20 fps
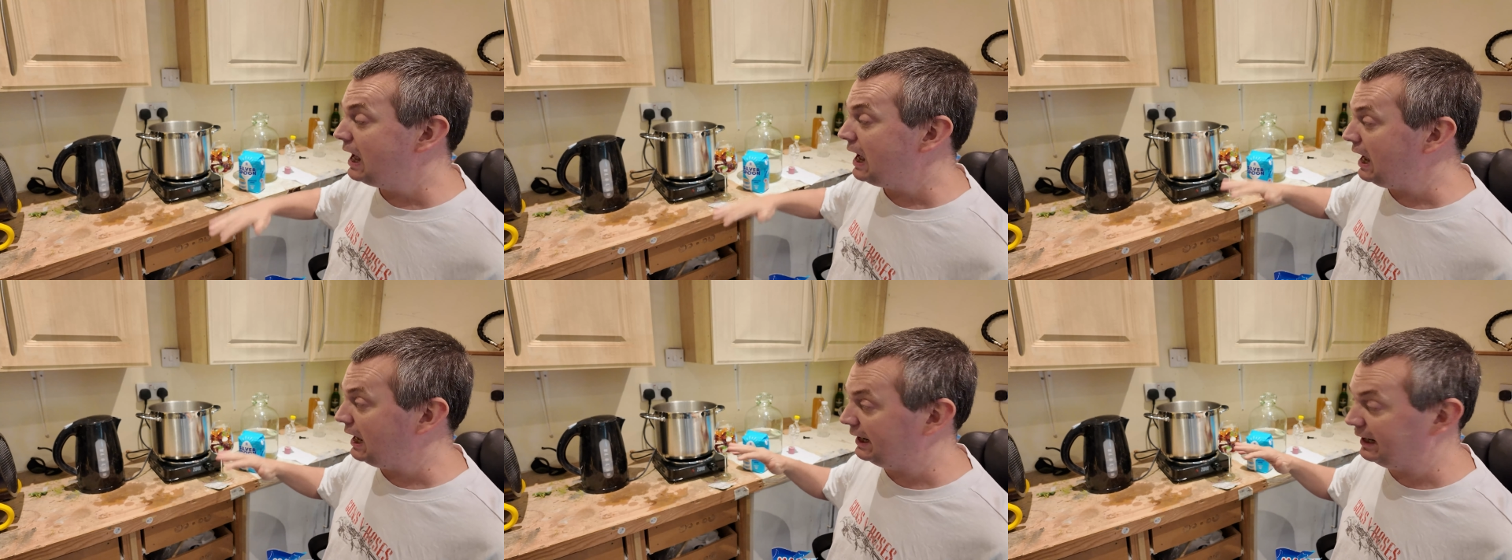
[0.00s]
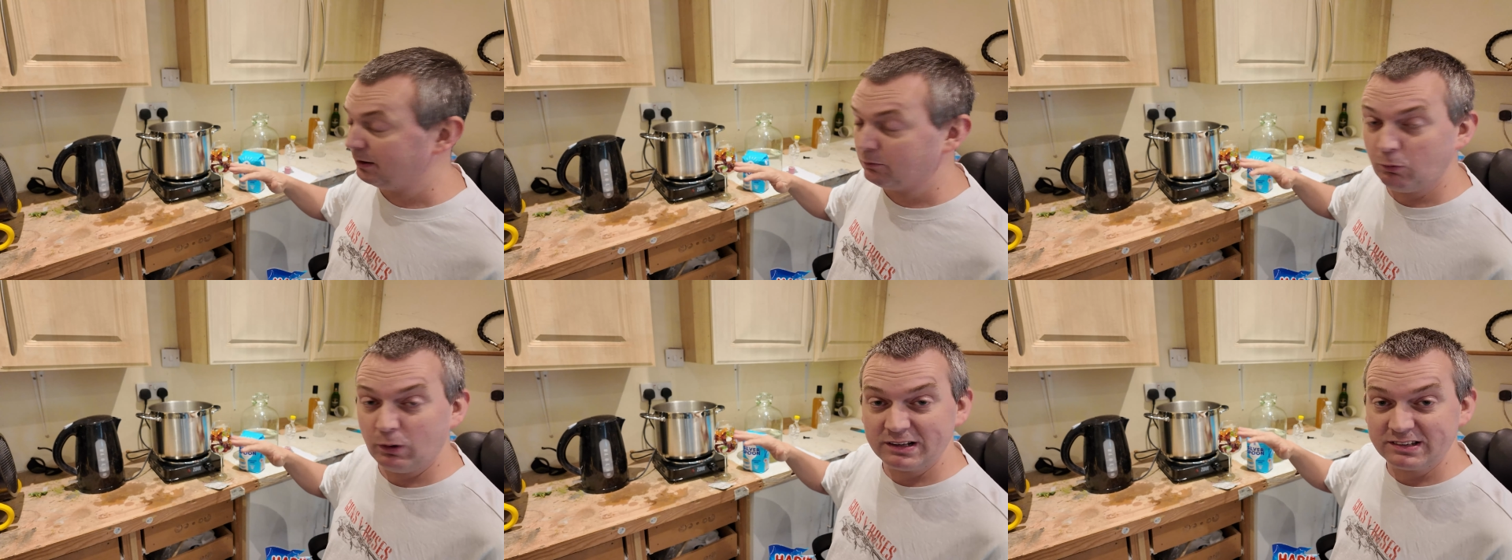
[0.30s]

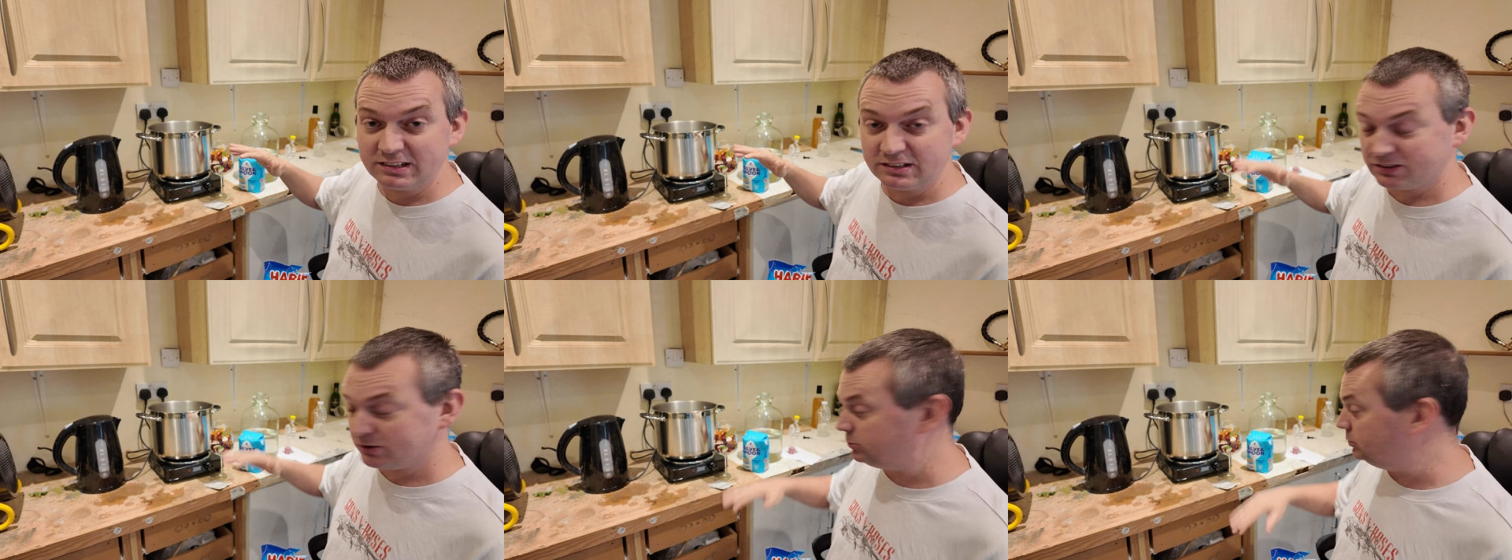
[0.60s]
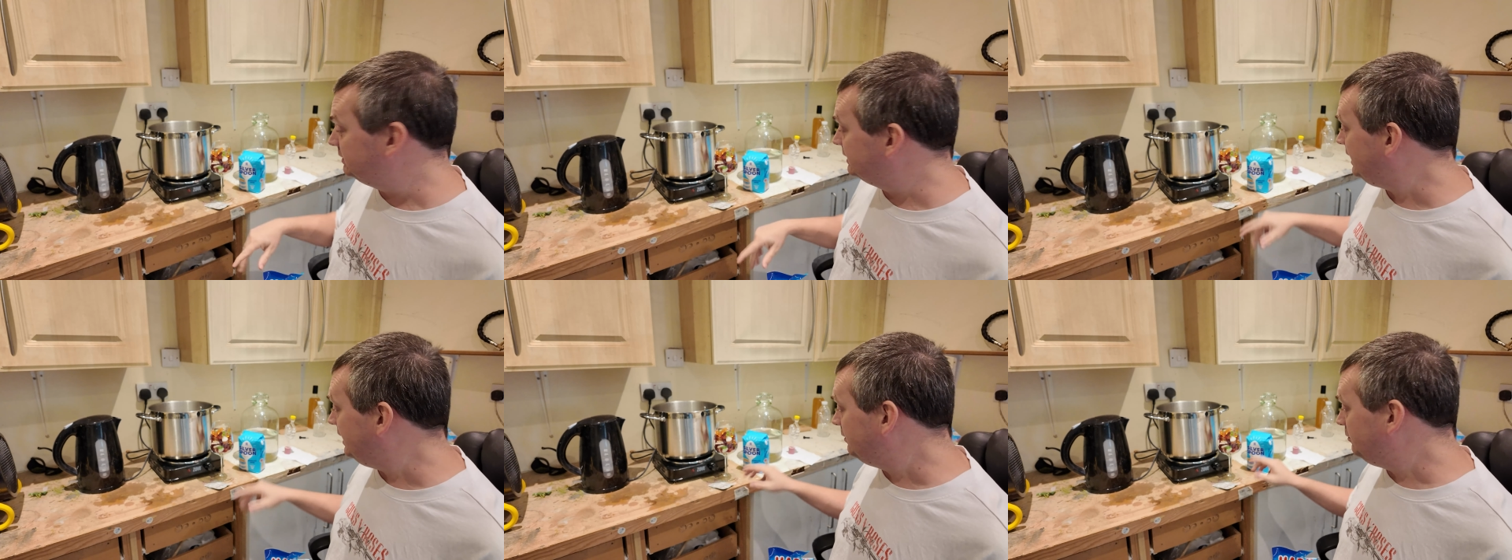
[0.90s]
And then once it's
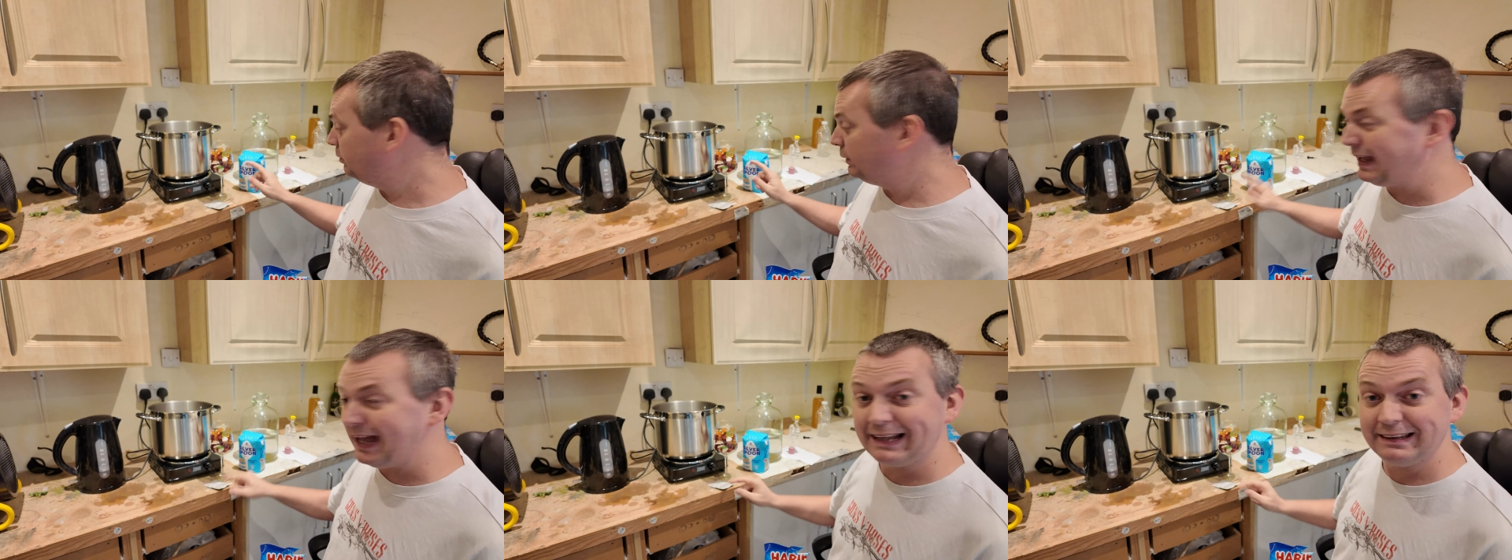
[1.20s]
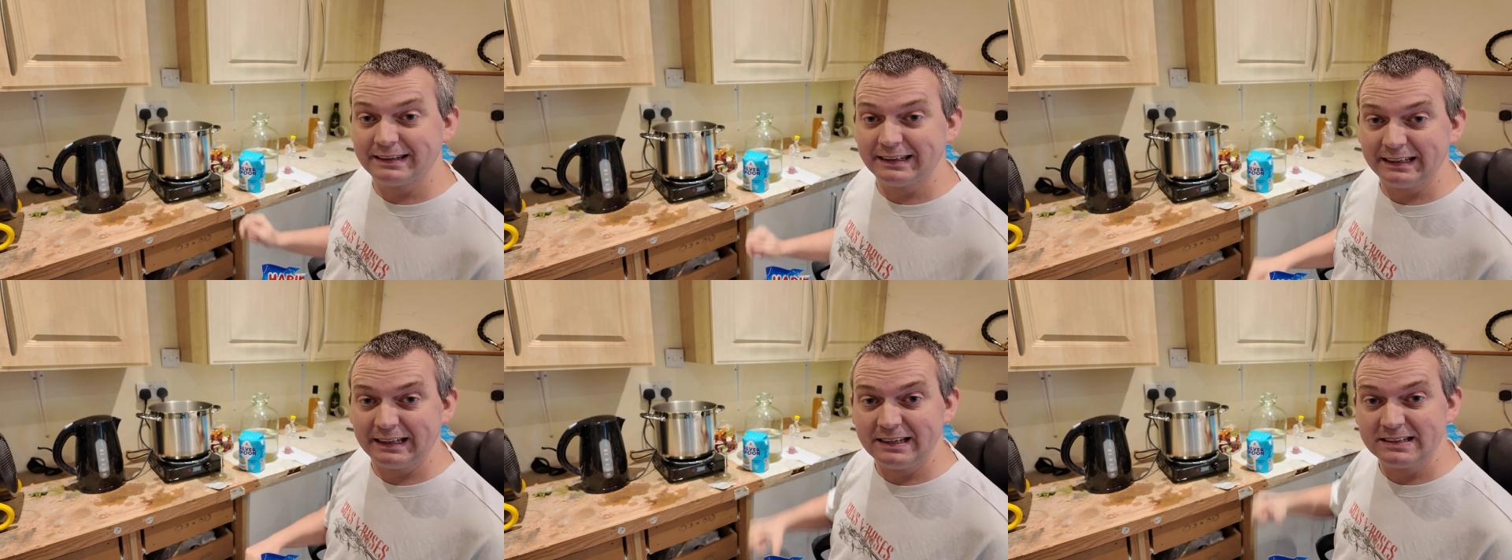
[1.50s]
cooled down, we
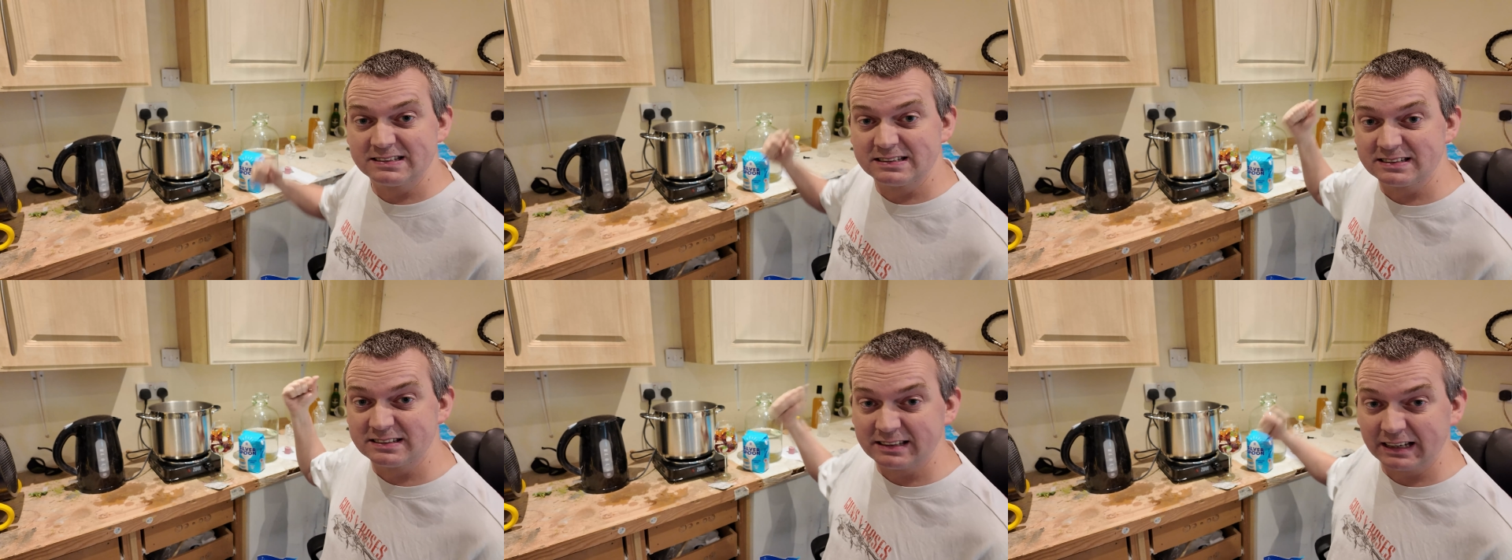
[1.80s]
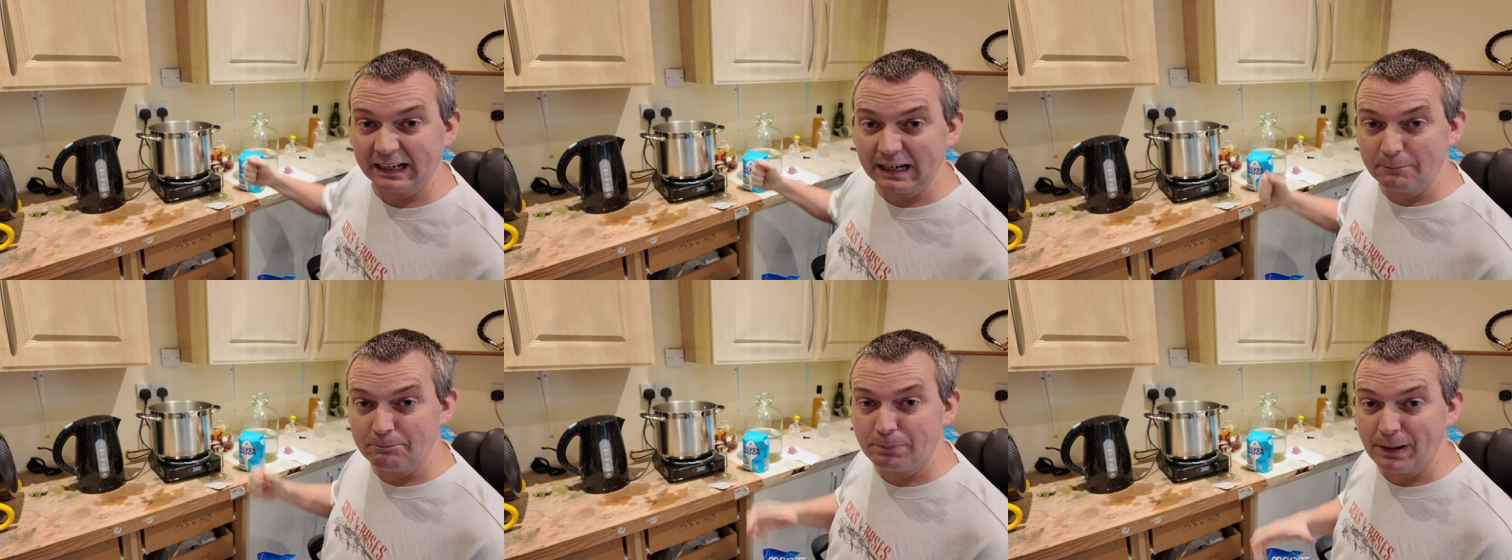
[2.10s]
add the yeast, stick a